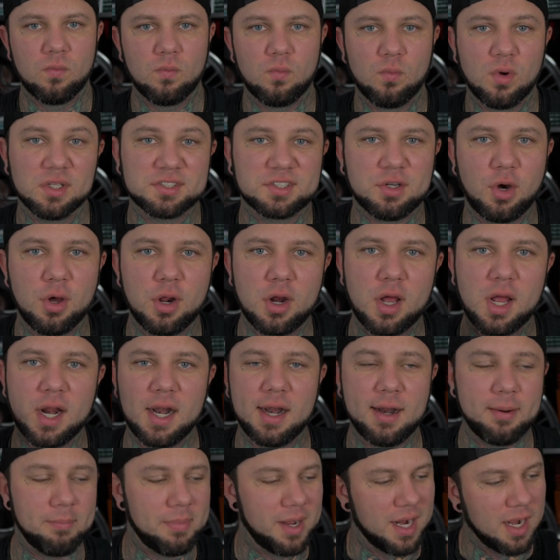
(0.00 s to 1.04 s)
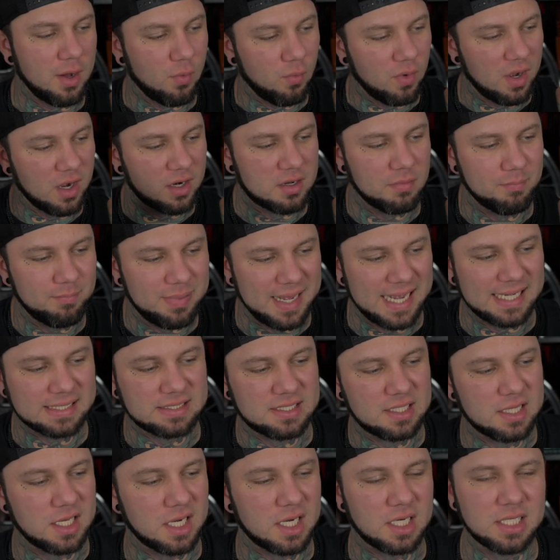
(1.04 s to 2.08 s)
What's going on, everybody? Welcome back
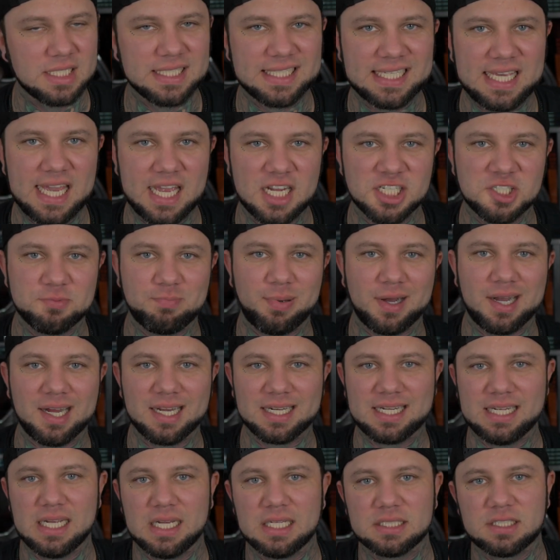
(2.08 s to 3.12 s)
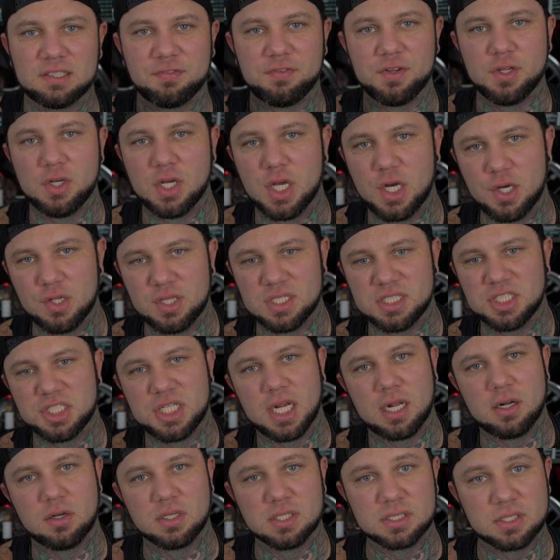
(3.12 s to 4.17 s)
to the Uncaged podcast. If you know, this
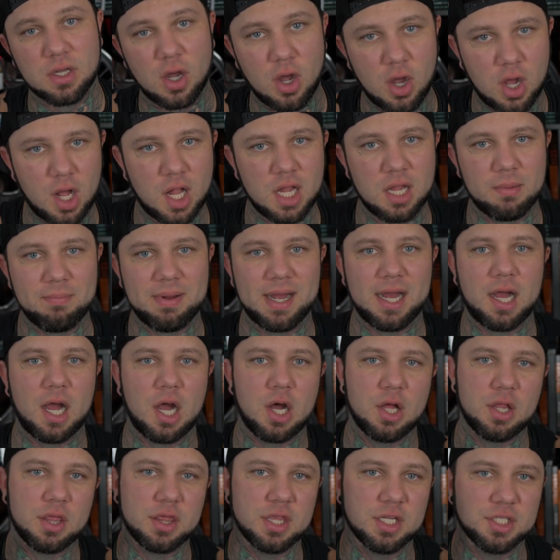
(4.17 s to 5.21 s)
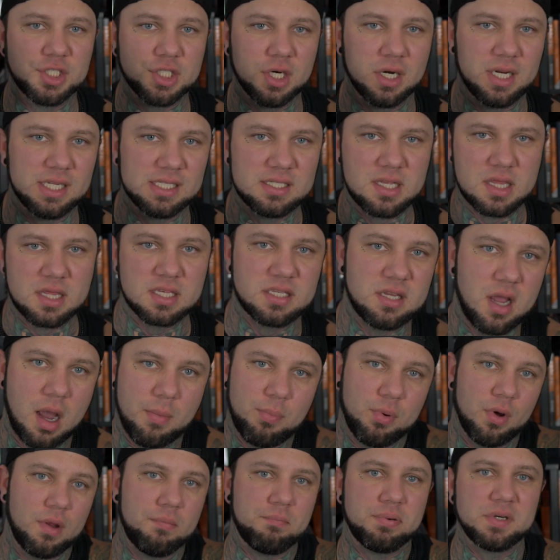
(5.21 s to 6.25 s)
channel is all about the journey to the
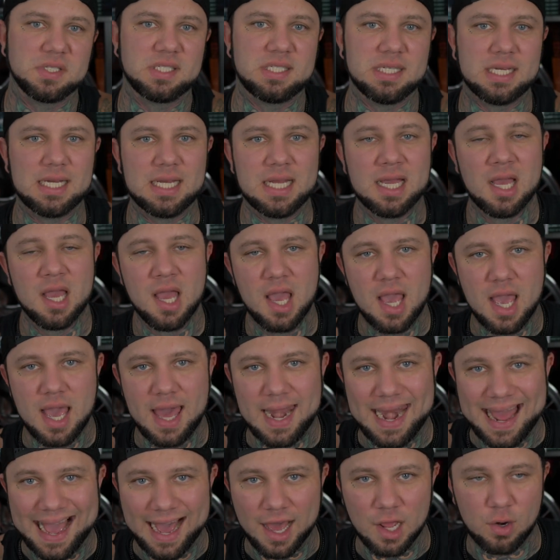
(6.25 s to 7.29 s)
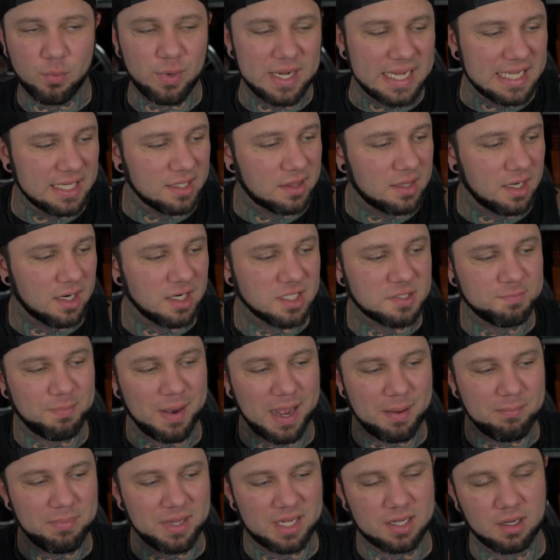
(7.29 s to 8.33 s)
top 1%. And how do we get there? It's
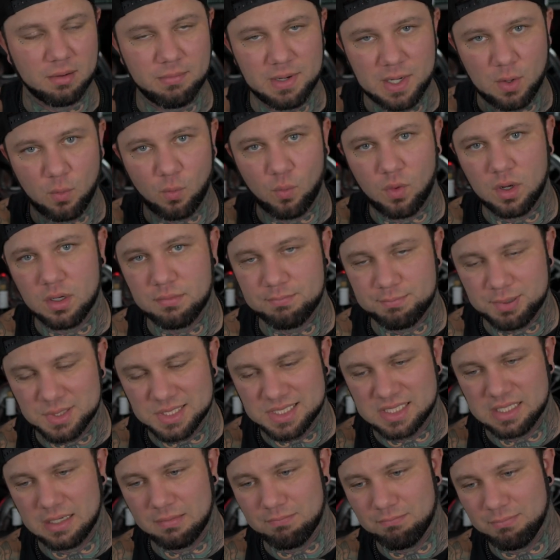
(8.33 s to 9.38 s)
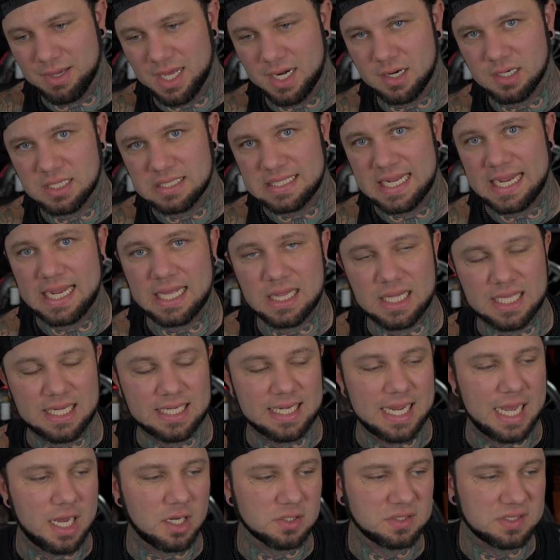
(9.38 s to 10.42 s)
by becoming 1% better daily.
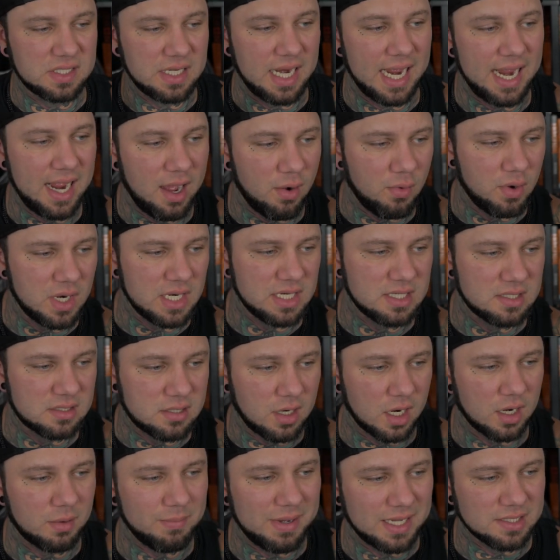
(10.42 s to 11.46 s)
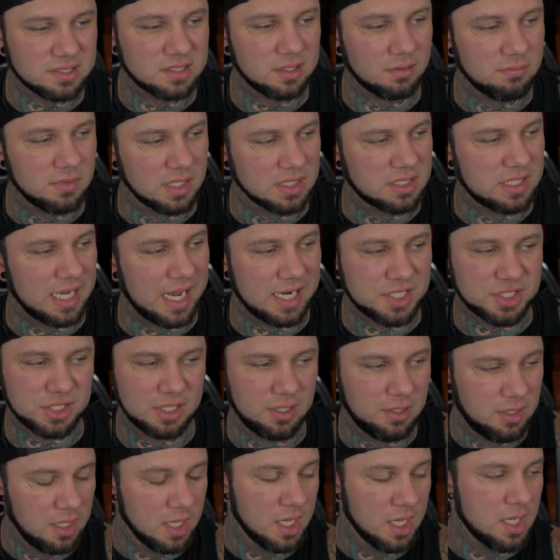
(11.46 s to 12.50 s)
Now, today I wanted to talk about something that's
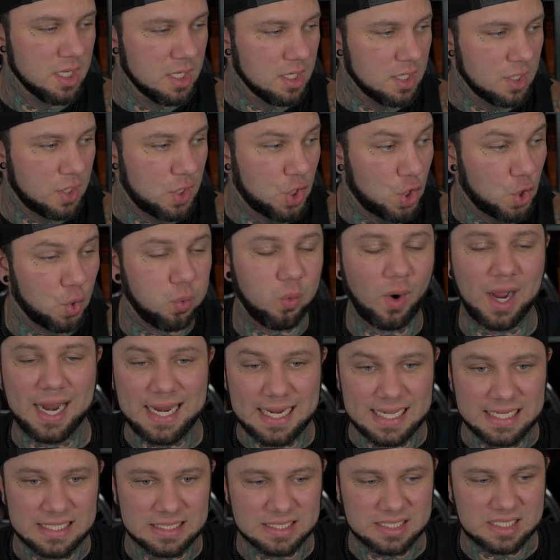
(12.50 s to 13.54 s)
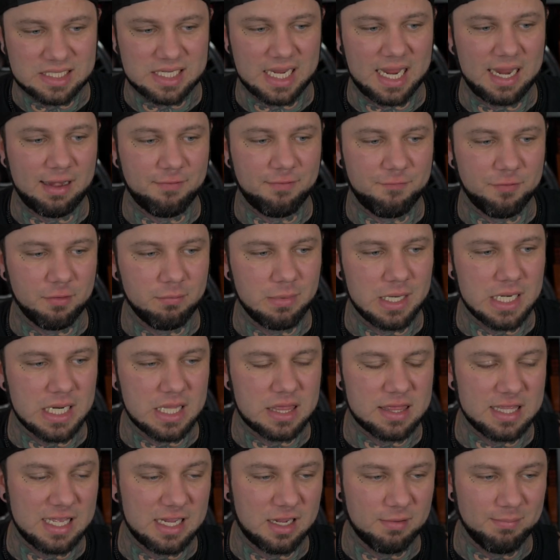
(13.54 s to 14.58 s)
actually quite insane for me to
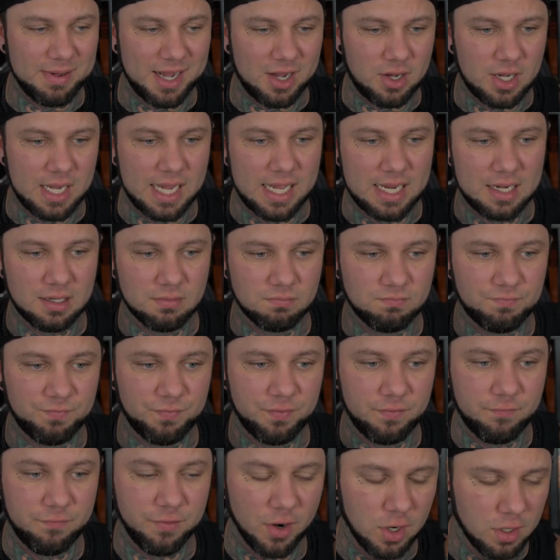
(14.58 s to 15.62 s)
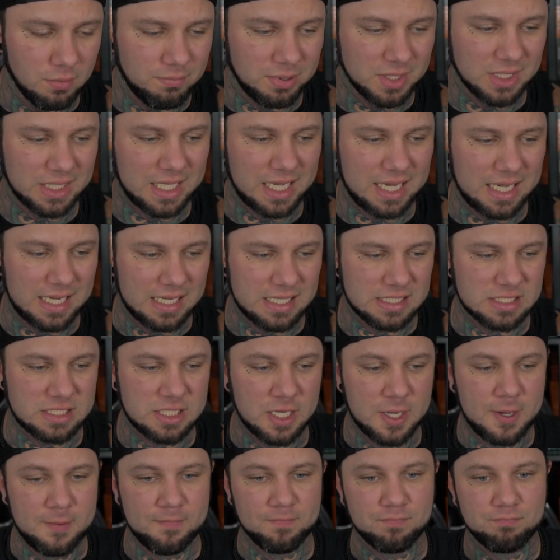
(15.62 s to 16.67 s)
think about and verbalize,
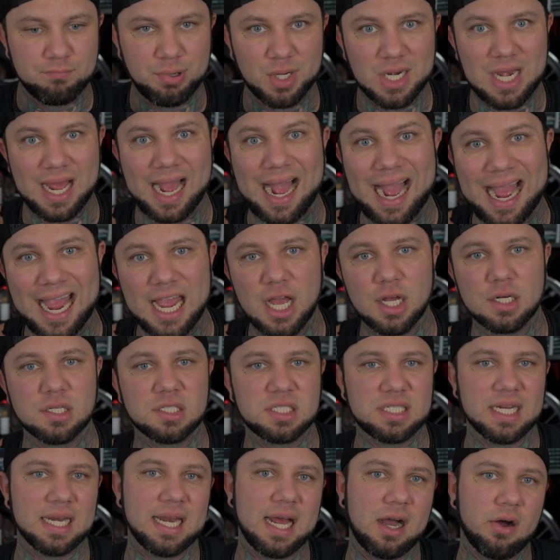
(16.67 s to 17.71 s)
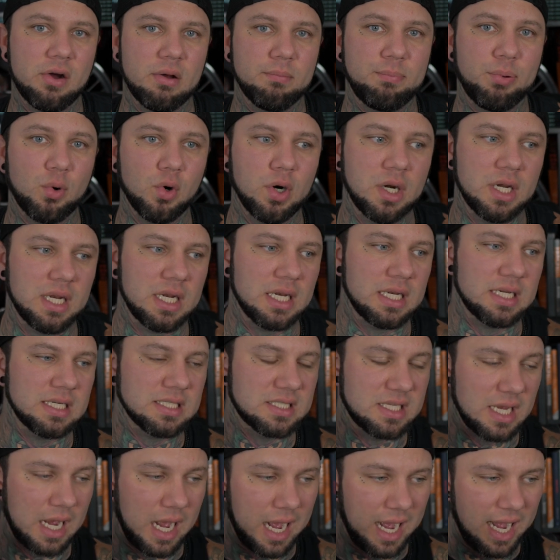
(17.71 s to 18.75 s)
but I understand how important it
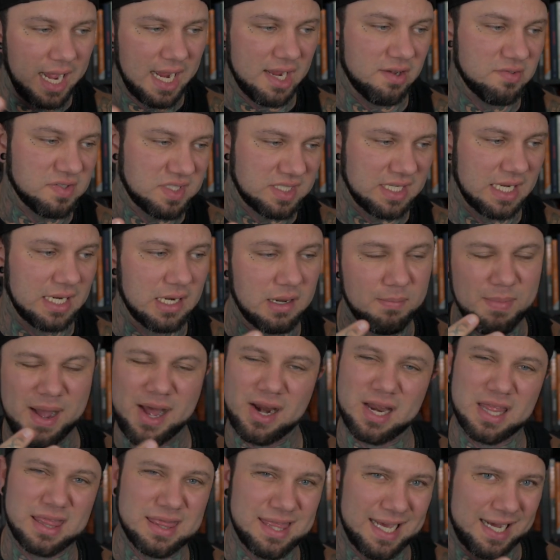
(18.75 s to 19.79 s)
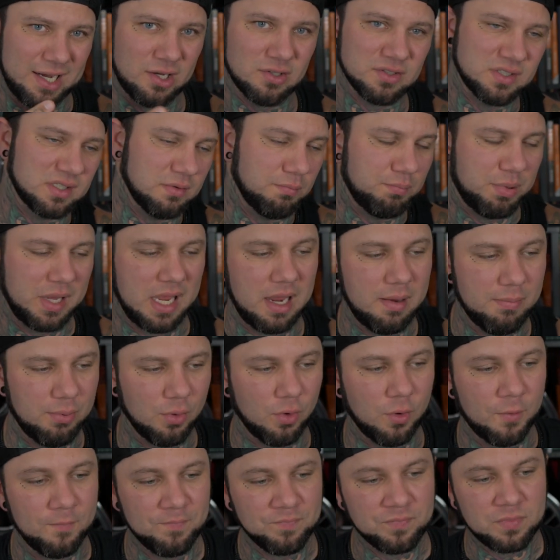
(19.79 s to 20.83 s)
is. I have seen about 1,000
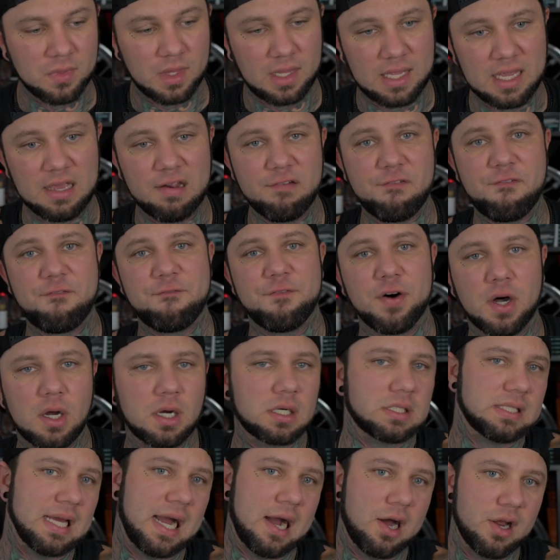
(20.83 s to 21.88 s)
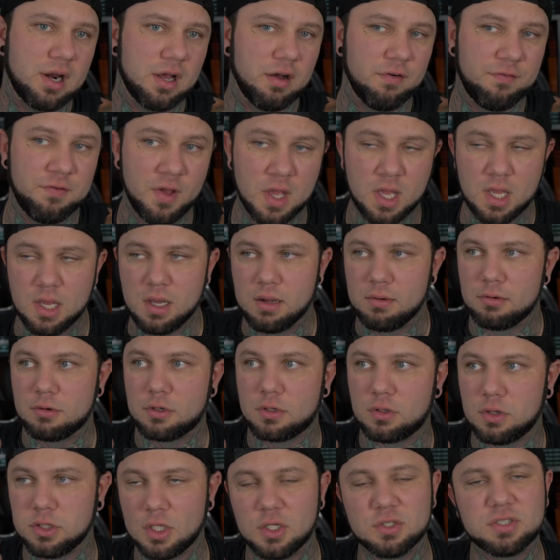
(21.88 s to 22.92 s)
people get fucked out of
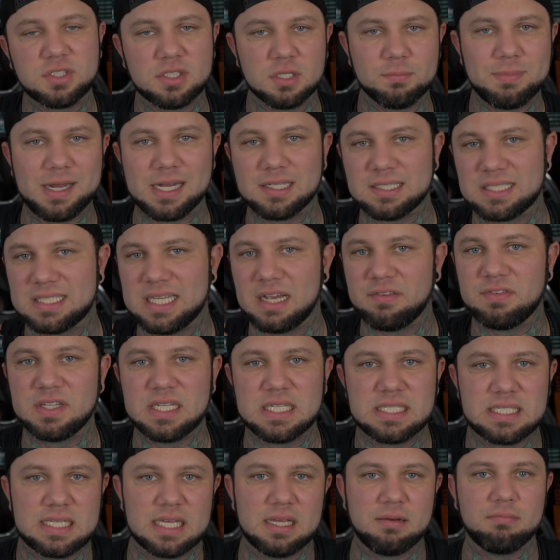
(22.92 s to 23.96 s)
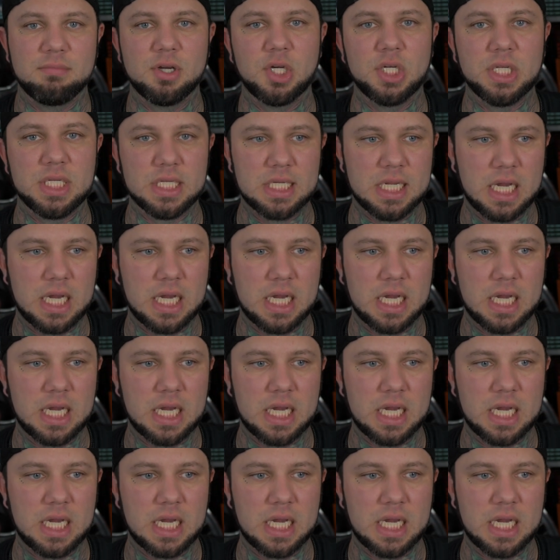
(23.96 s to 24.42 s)
close to about $7 to $10 million